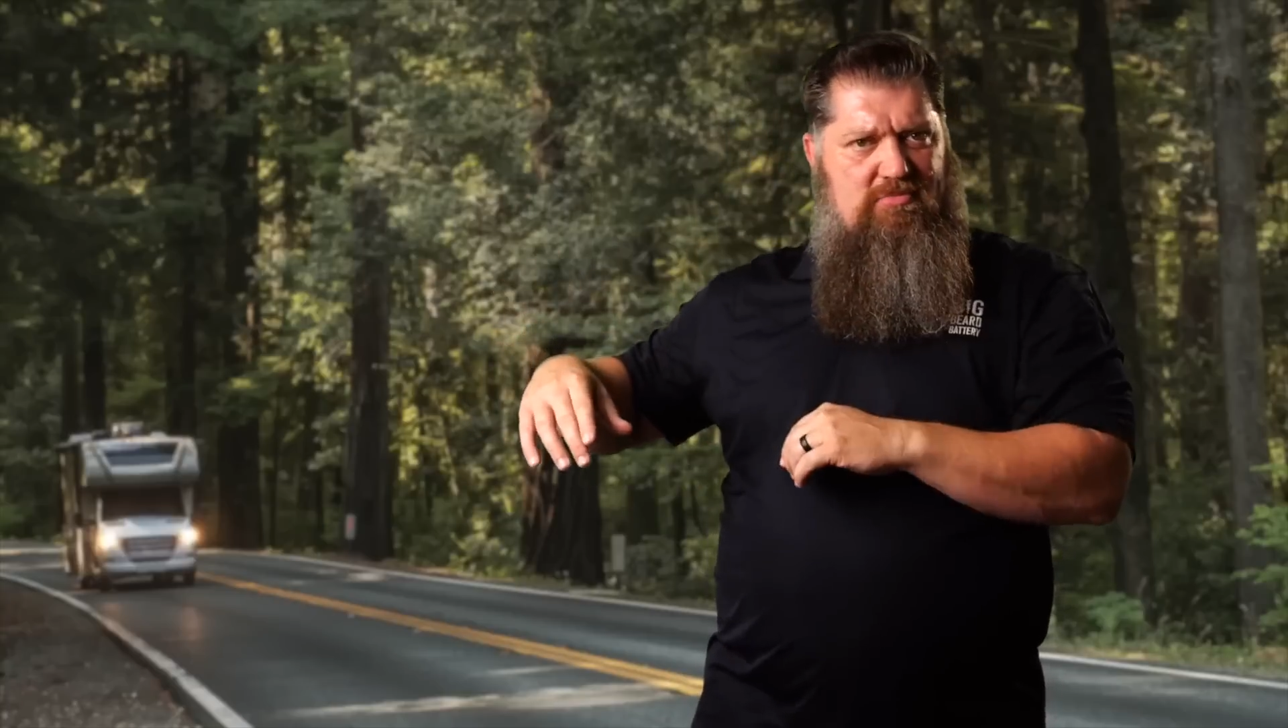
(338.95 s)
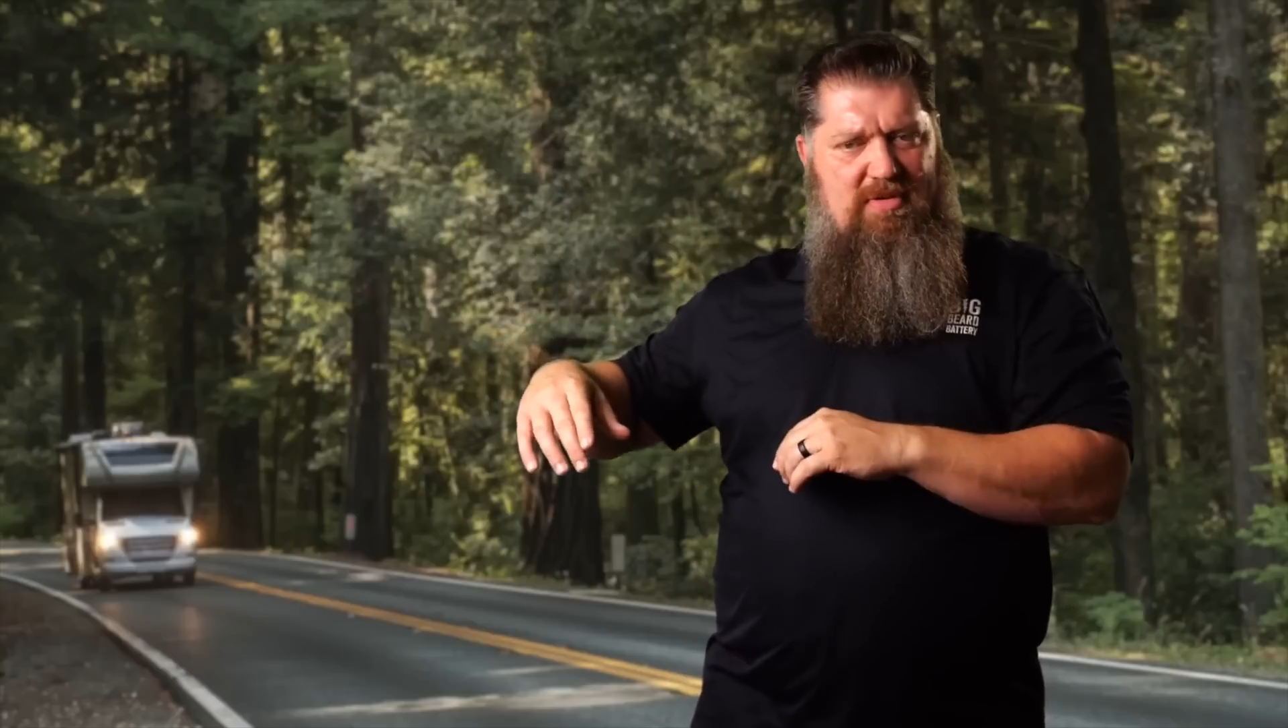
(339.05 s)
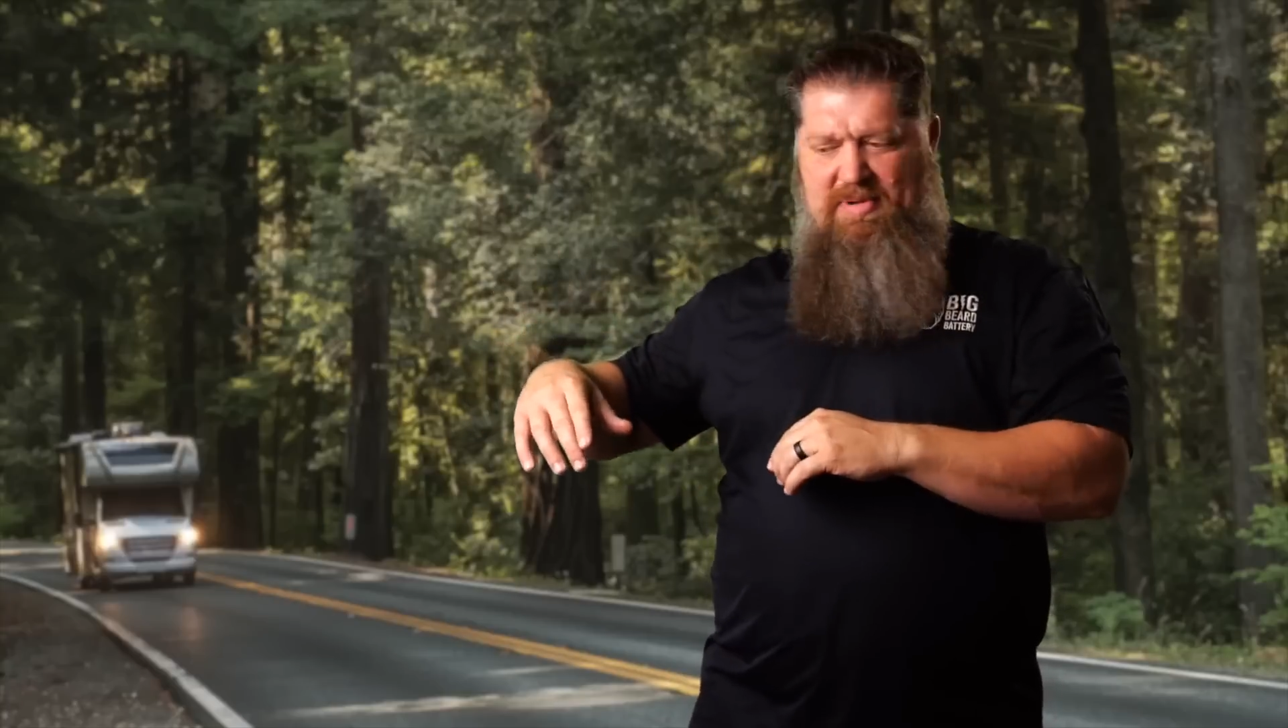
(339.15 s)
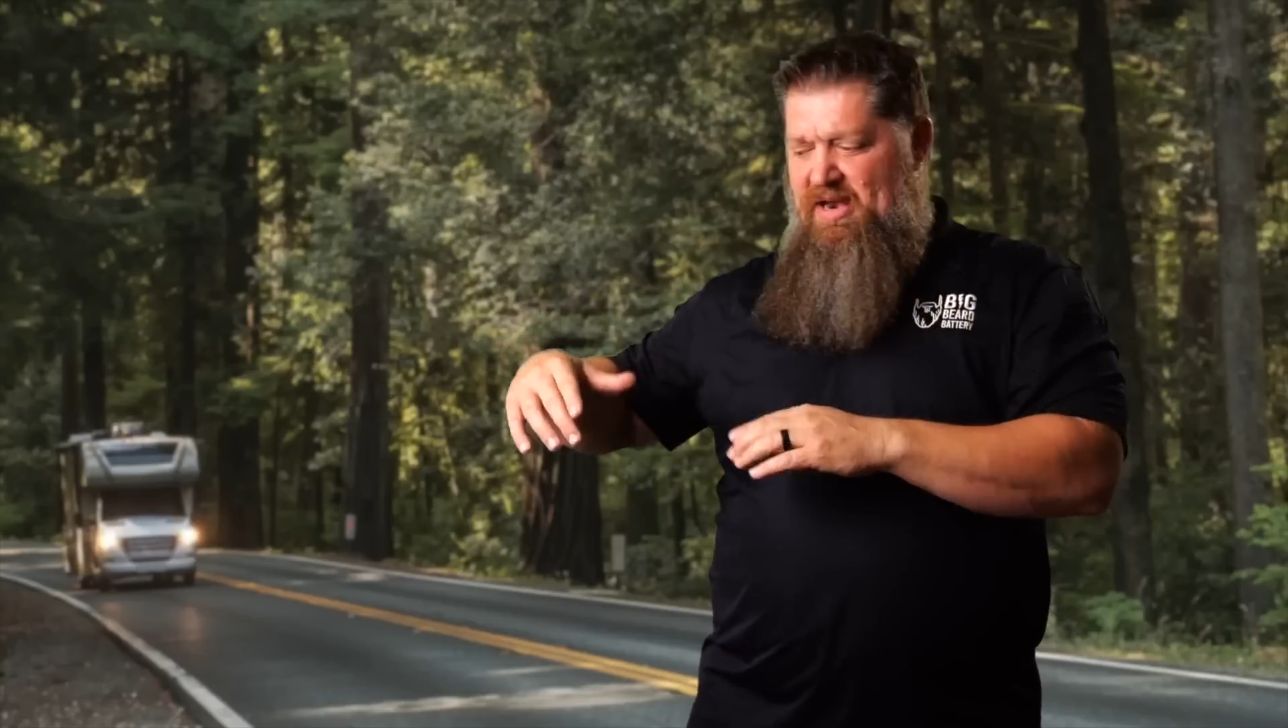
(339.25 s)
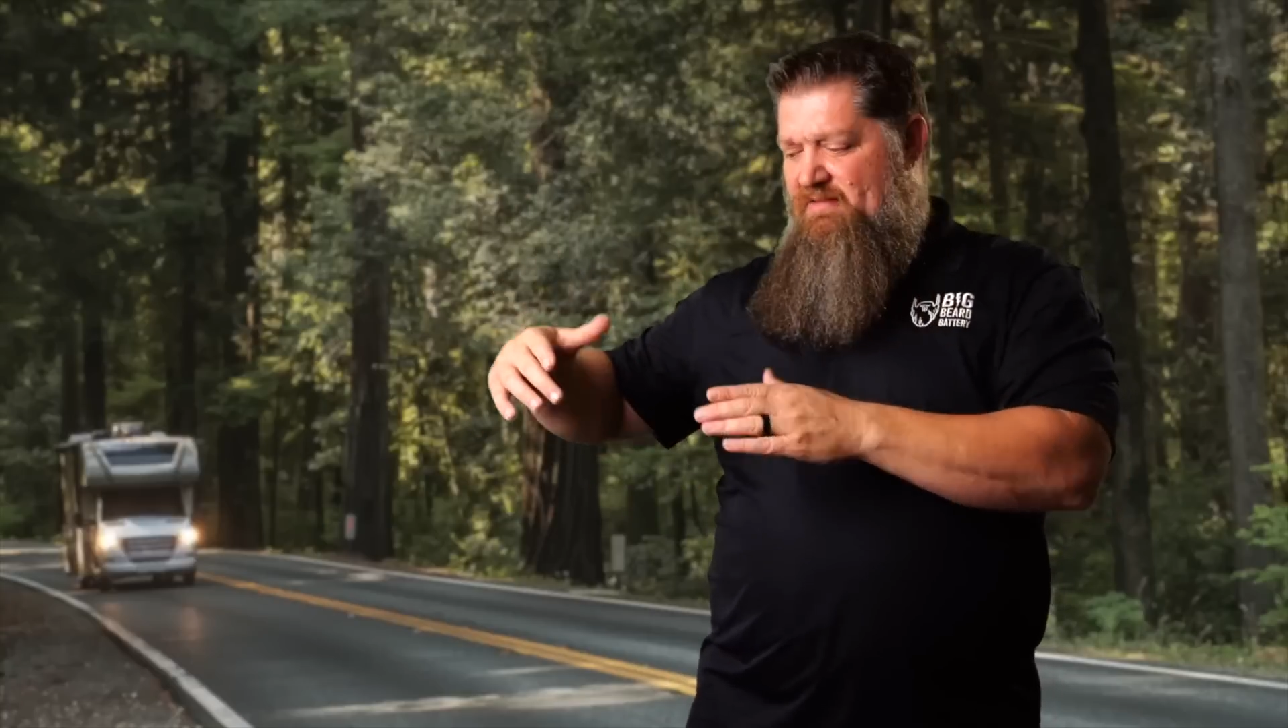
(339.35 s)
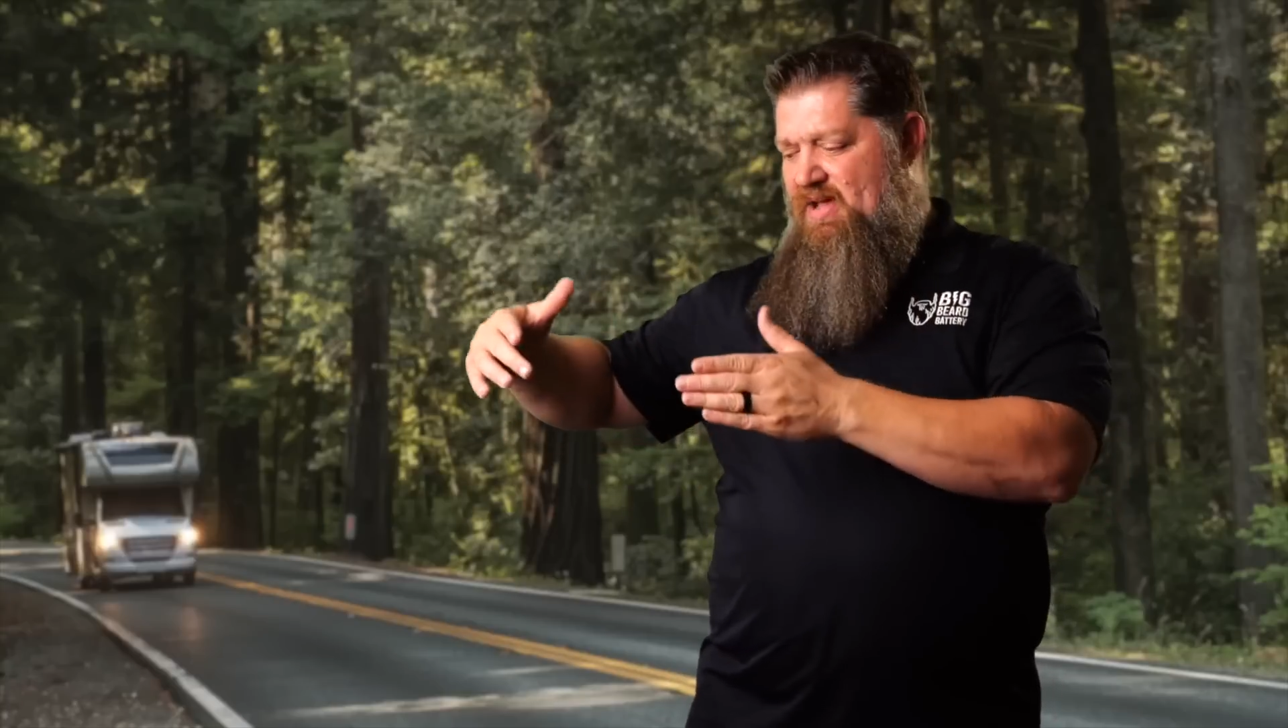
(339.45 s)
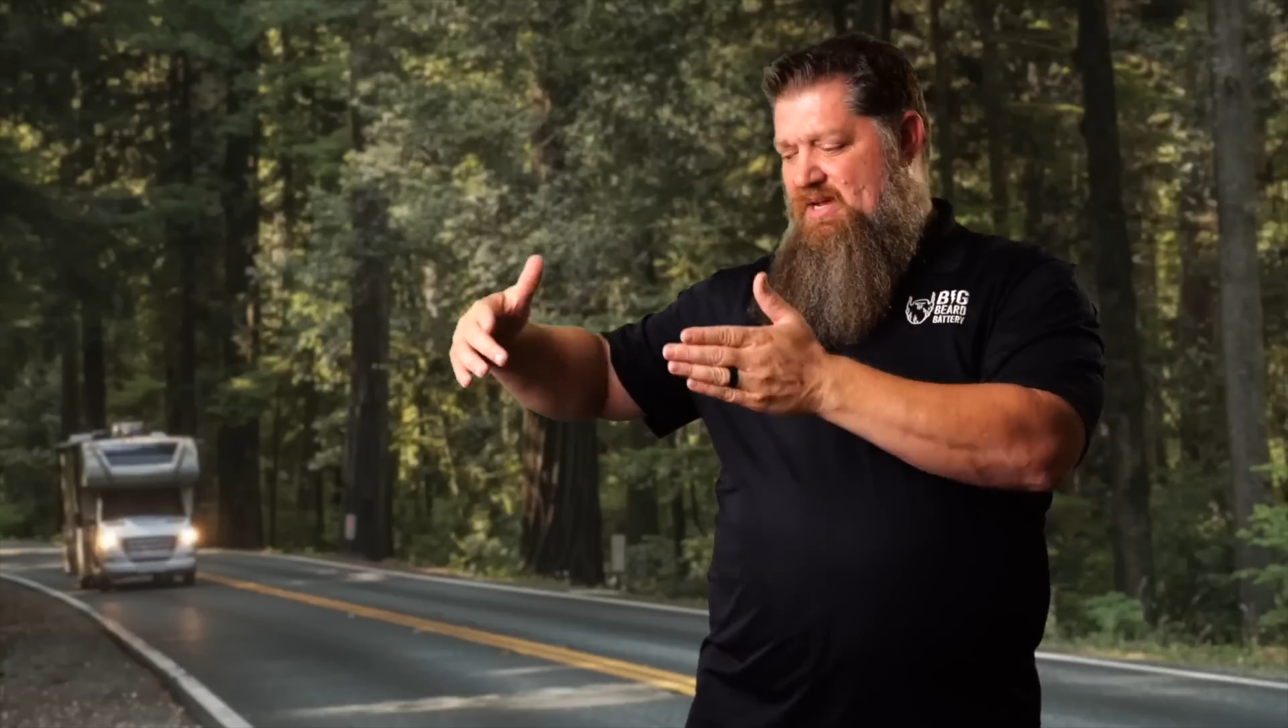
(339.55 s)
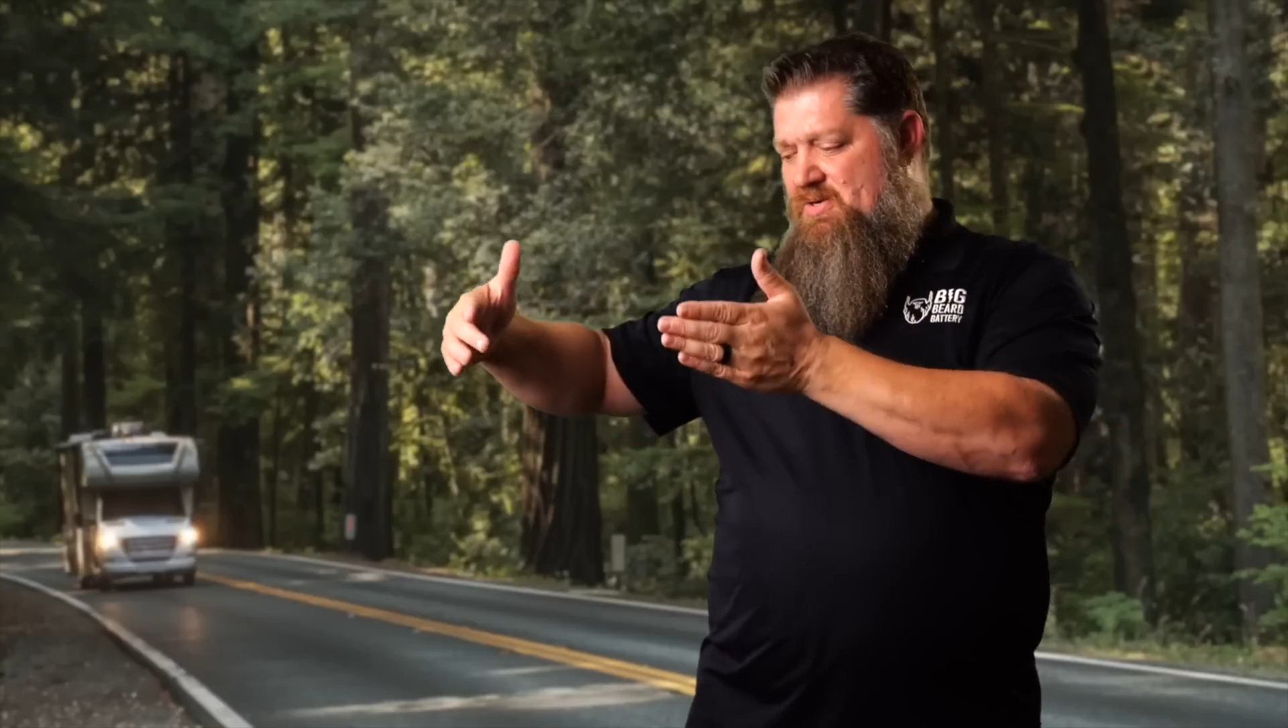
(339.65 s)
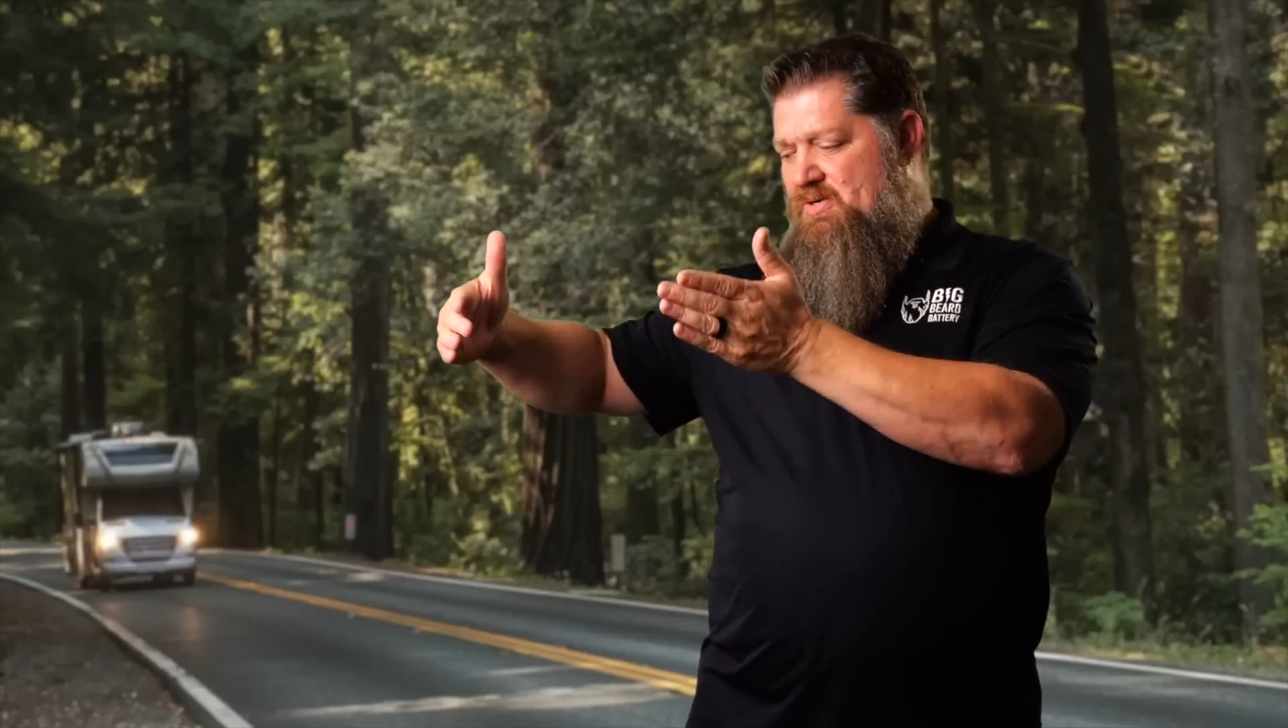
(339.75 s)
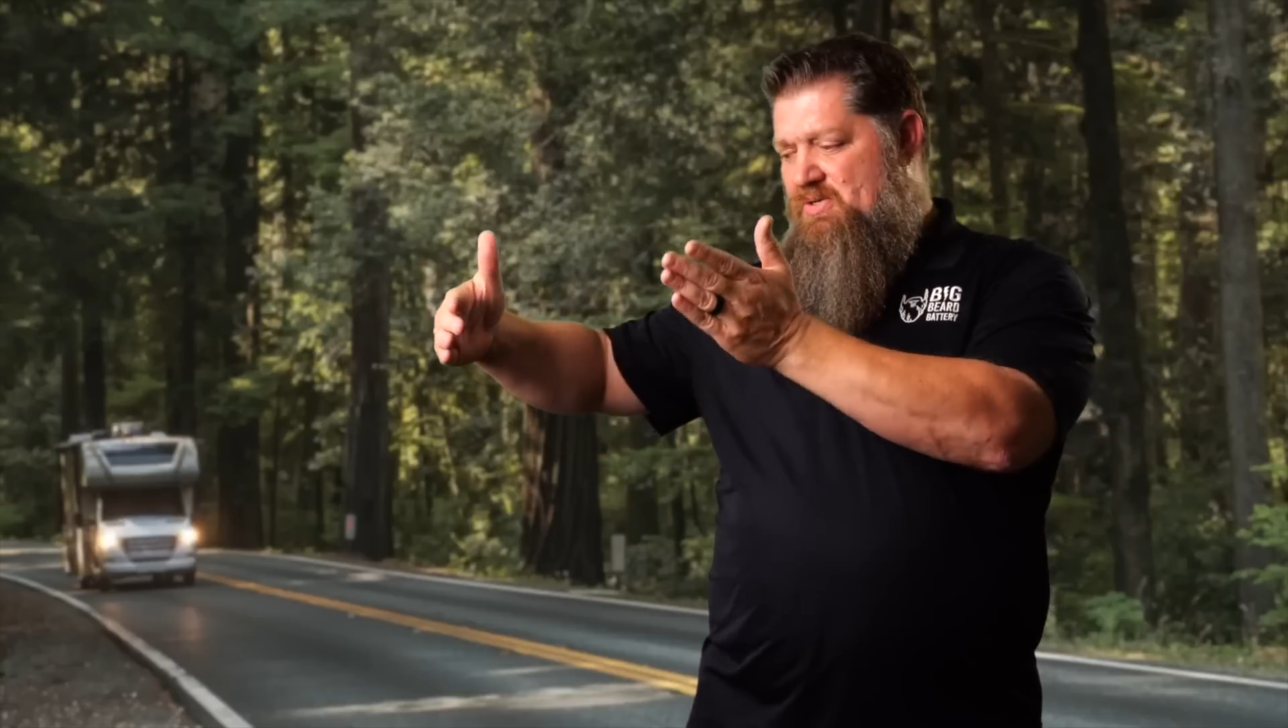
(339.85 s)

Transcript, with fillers: the manufacturer,